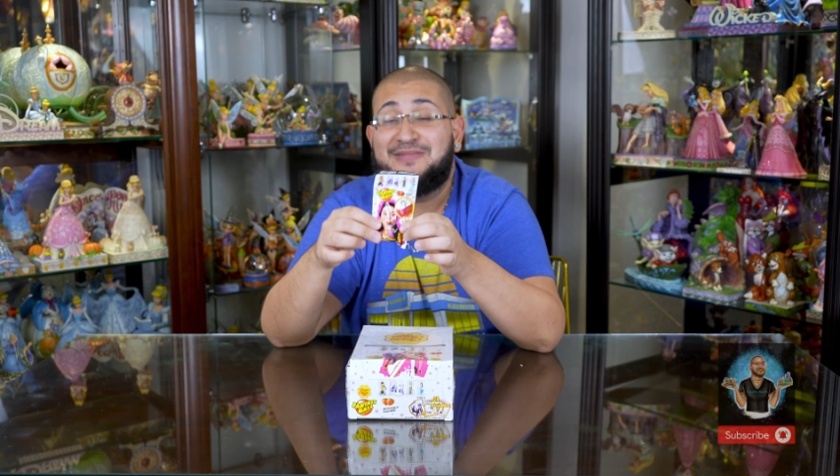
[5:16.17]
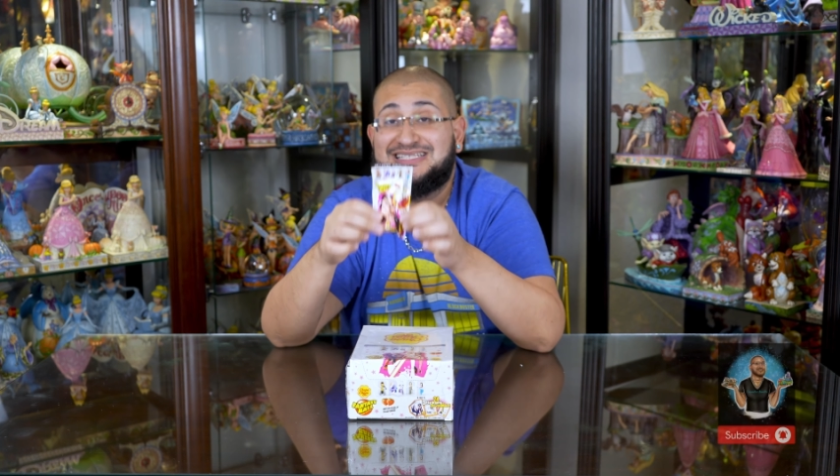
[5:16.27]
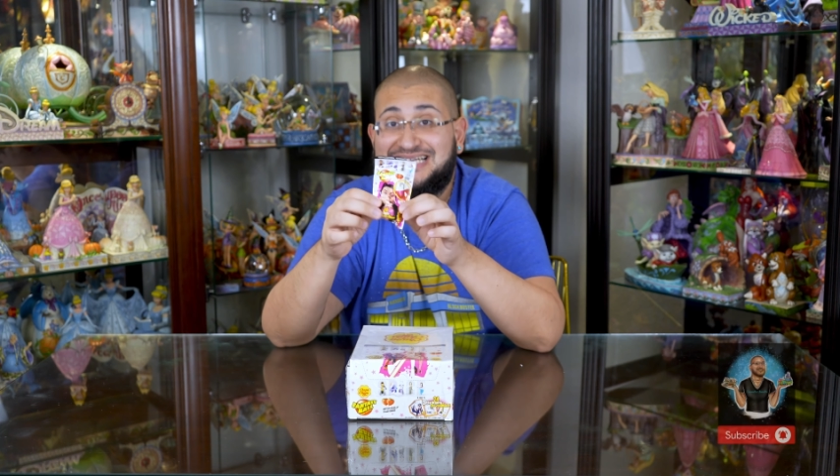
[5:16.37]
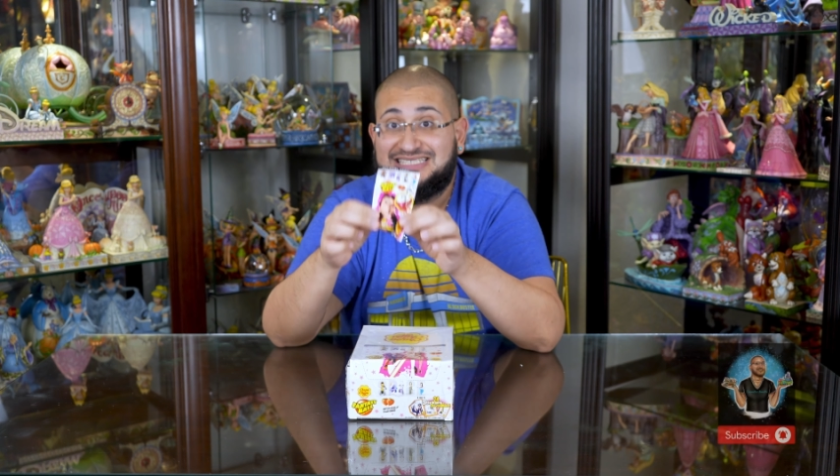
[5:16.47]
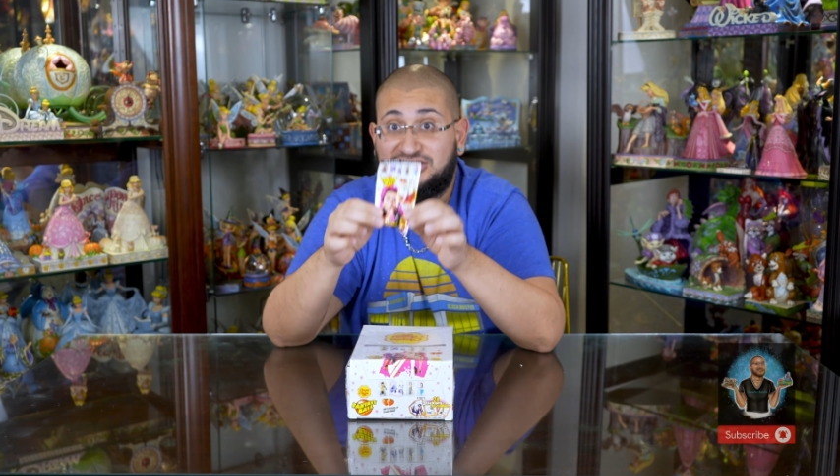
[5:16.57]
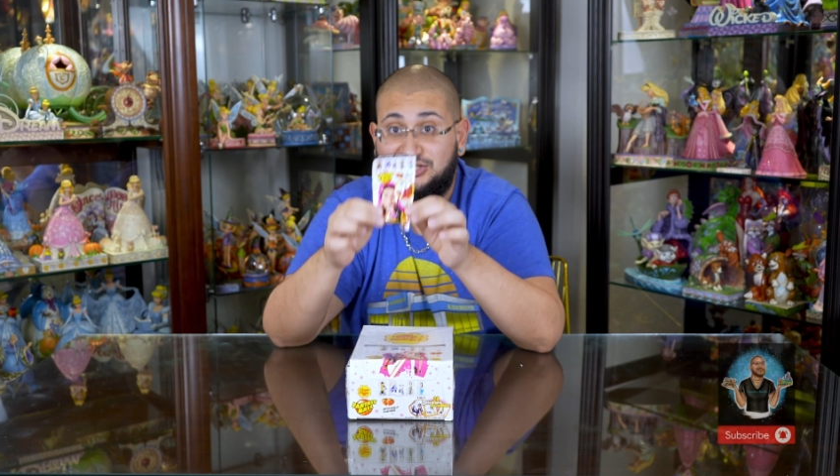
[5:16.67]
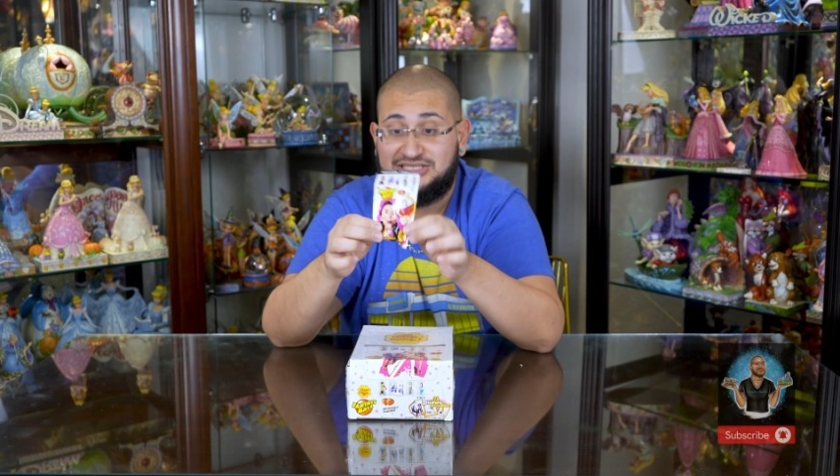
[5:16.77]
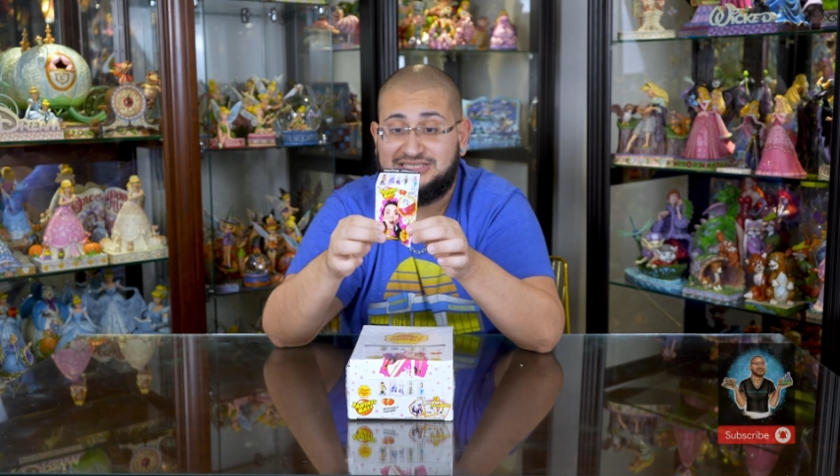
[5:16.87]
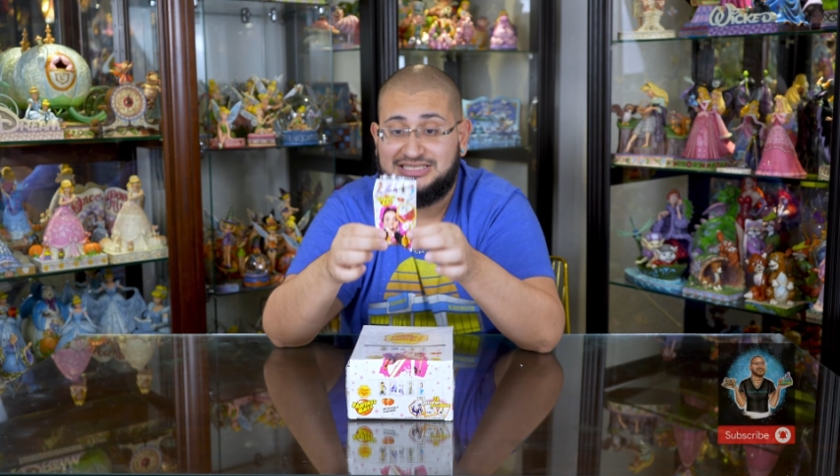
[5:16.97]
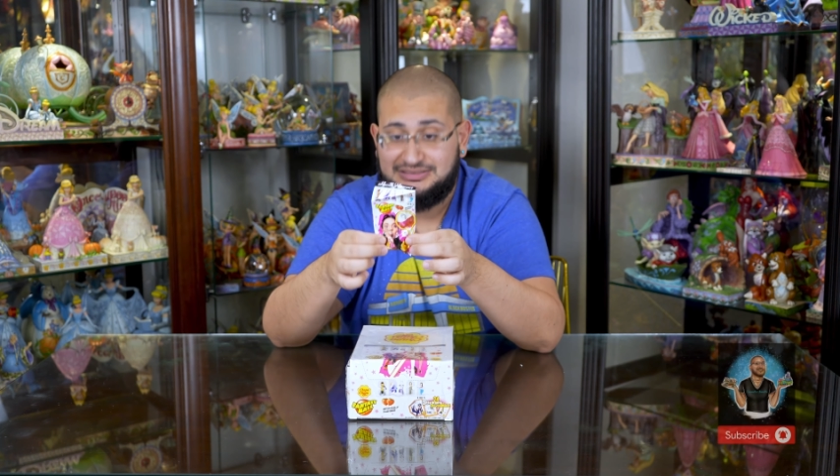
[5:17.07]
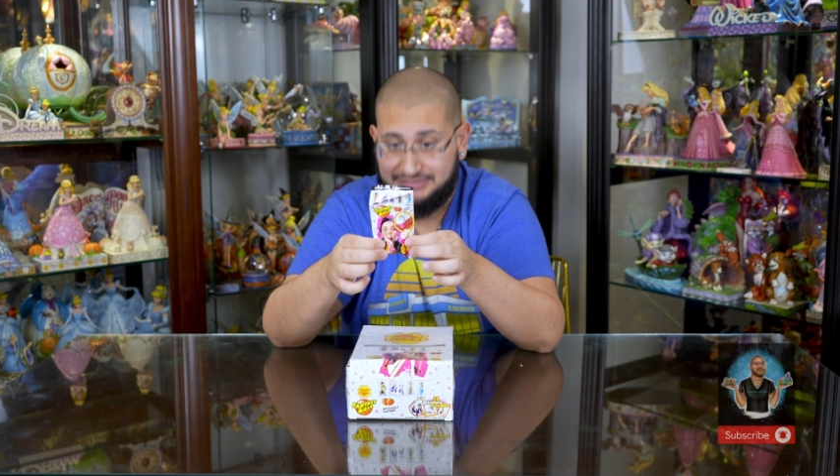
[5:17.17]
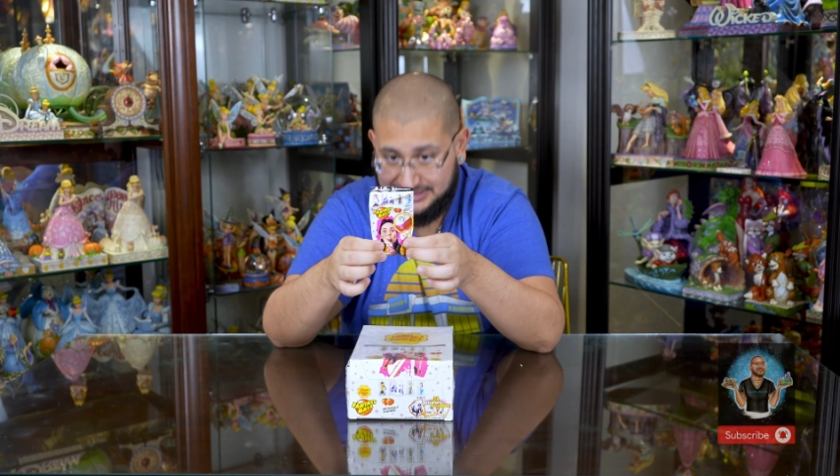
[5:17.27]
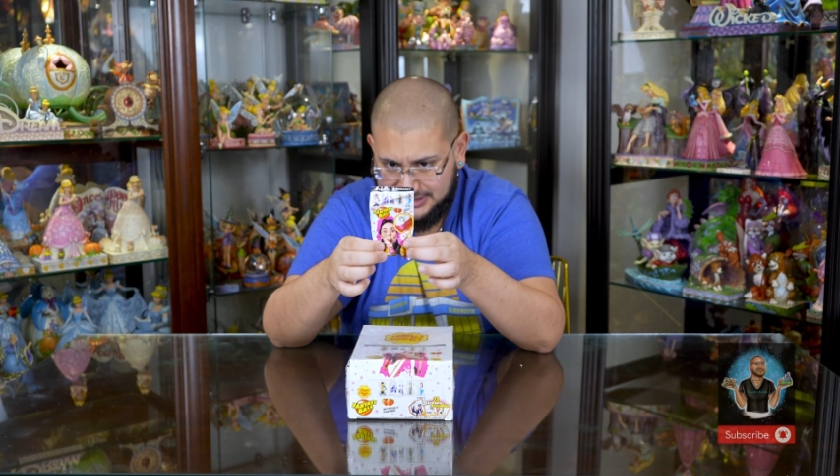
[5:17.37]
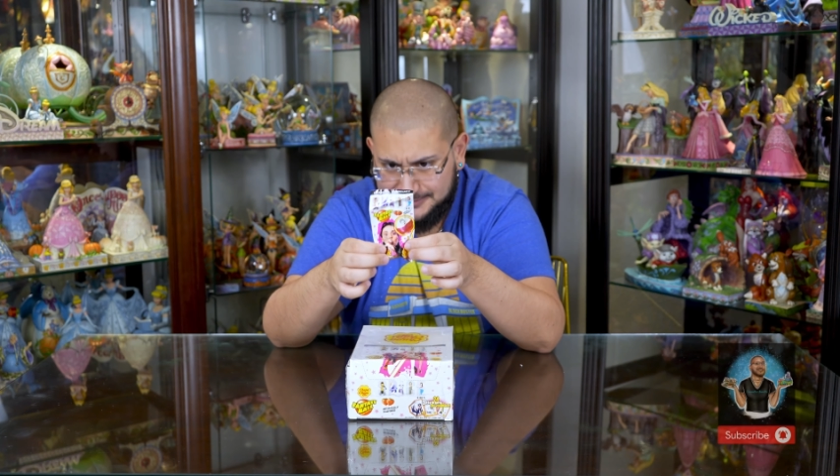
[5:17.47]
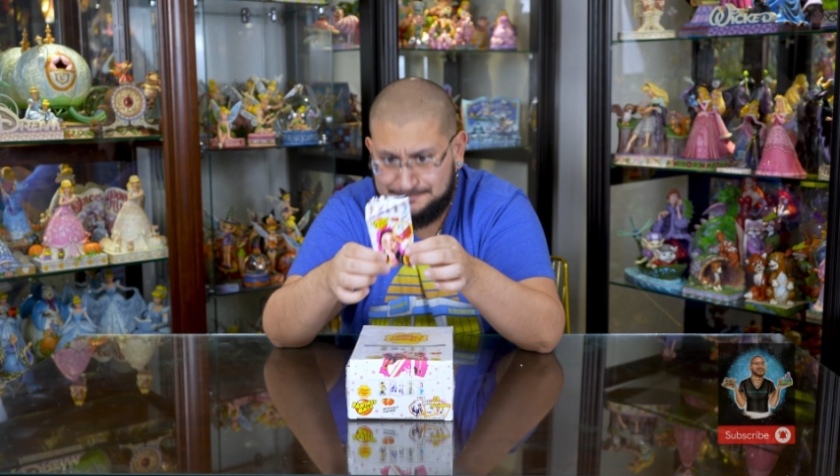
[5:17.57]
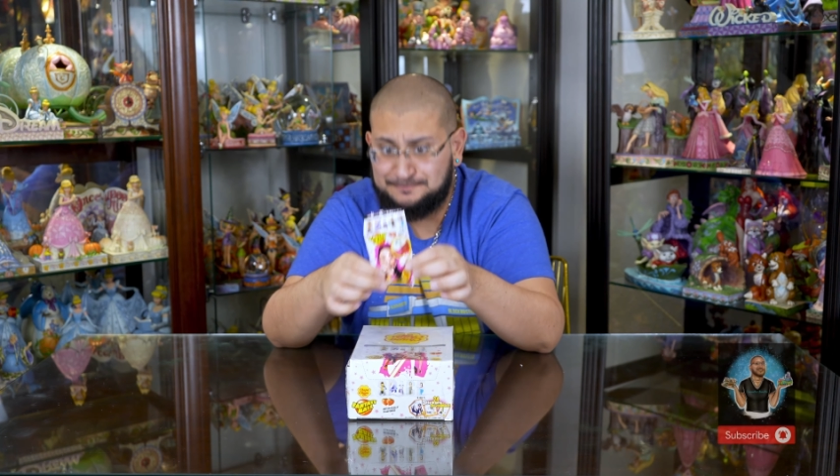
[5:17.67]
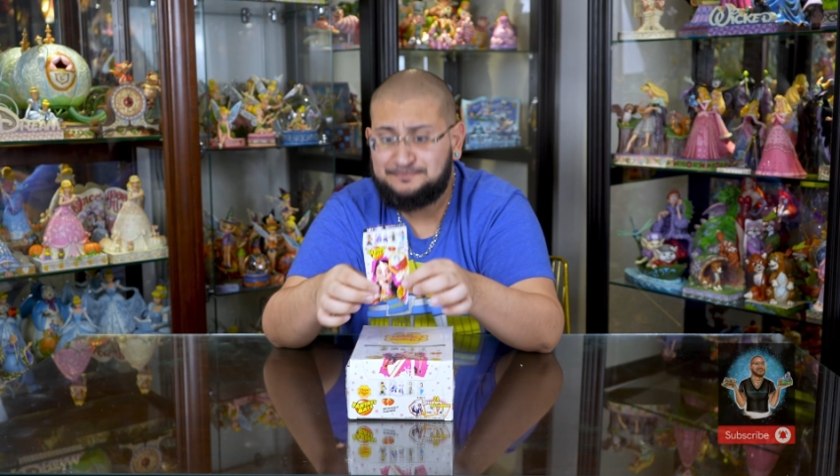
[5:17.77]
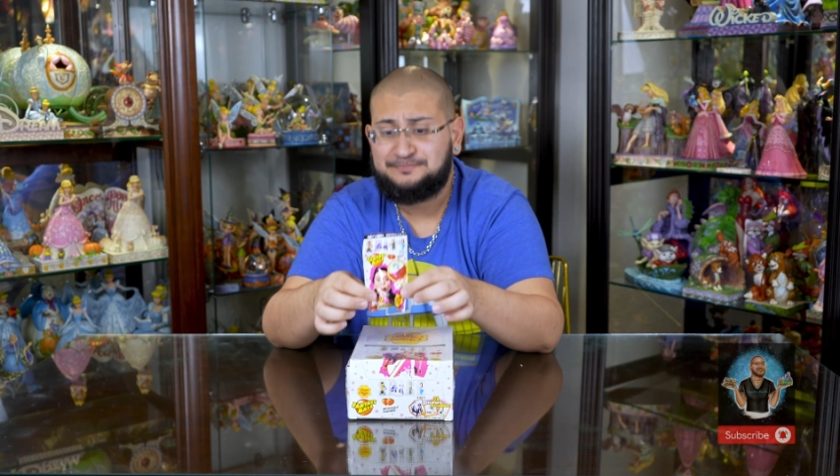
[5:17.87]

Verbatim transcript: that tastes just as amazing